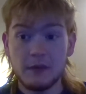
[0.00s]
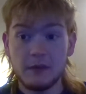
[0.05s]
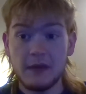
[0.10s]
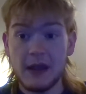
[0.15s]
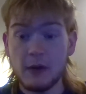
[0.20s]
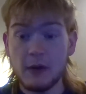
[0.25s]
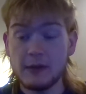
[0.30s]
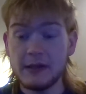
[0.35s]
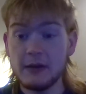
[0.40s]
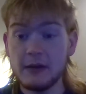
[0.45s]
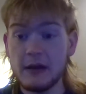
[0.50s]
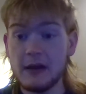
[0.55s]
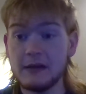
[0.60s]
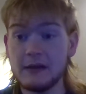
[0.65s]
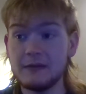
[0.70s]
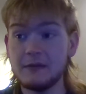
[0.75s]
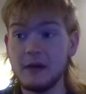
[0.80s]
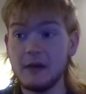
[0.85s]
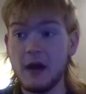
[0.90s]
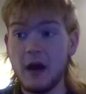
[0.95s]

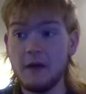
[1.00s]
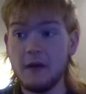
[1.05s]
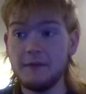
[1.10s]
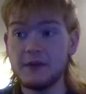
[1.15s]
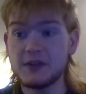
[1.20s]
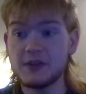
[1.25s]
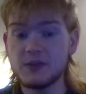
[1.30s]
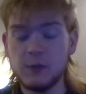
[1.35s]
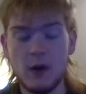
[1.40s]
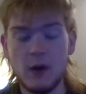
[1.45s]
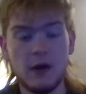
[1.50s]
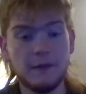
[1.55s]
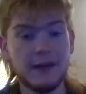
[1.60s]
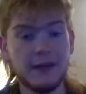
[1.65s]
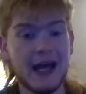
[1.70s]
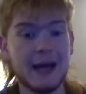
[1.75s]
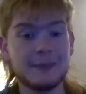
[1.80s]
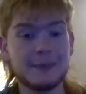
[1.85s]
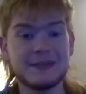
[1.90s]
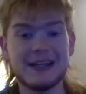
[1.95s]
And of the
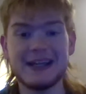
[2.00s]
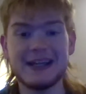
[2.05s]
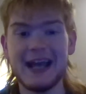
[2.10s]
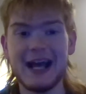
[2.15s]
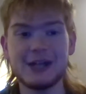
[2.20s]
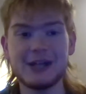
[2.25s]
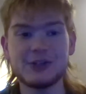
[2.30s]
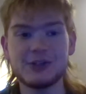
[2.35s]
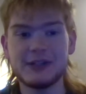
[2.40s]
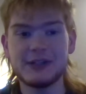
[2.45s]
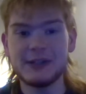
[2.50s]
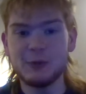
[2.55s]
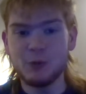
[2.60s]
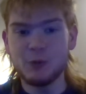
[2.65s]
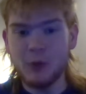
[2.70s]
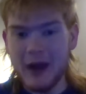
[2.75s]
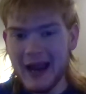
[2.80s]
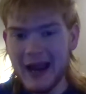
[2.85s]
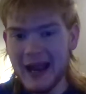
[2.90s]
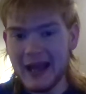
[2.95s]
12 laps that he actually
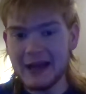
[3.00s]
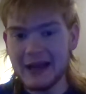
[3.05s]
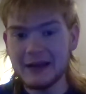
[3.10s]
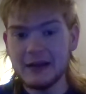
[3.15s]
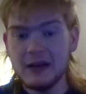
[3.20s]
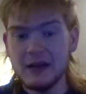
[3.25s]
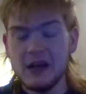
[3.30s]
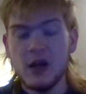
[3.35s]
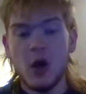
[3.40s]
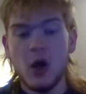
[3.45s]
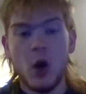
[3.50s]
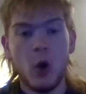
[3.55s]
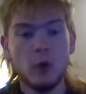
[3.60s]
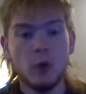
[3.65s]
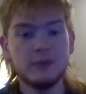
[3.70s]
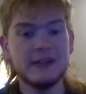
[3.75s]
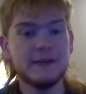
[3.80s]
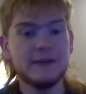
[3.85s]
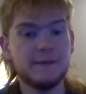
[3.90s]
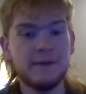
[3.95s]
ran,
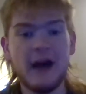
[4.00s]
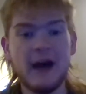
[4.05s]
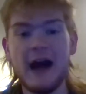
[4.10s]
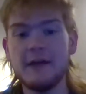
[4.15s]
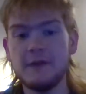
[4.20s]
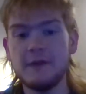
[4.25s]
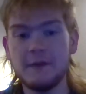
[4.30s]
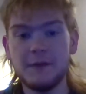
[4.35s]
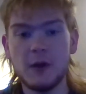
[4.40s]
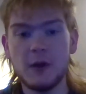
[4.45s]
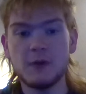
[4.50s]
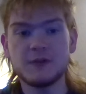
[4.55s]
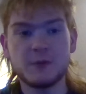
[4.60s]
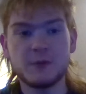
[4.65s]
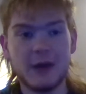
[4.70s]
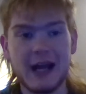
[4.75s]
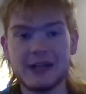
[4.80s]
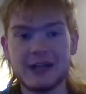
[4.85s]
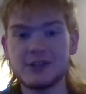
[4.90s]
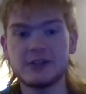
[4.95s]
only 5 of those
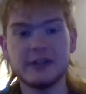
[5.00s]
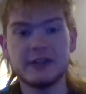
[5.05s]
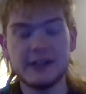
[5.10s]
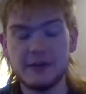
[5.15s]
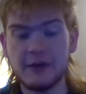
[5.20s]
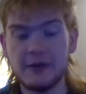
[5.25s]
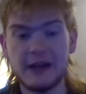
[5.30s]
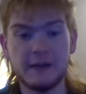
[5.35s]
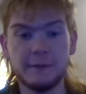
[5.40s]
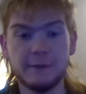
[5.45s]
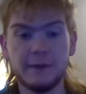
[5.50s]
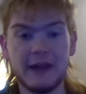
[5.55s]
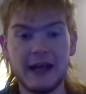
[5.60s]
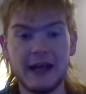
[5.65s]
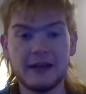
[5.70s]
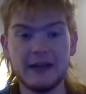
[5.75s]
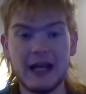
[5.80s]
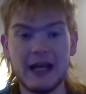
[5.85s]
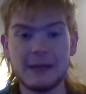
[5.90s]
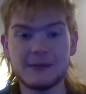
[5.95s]
were actually green
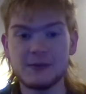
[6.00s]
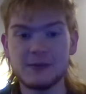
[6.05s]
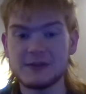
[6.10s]
flag laps.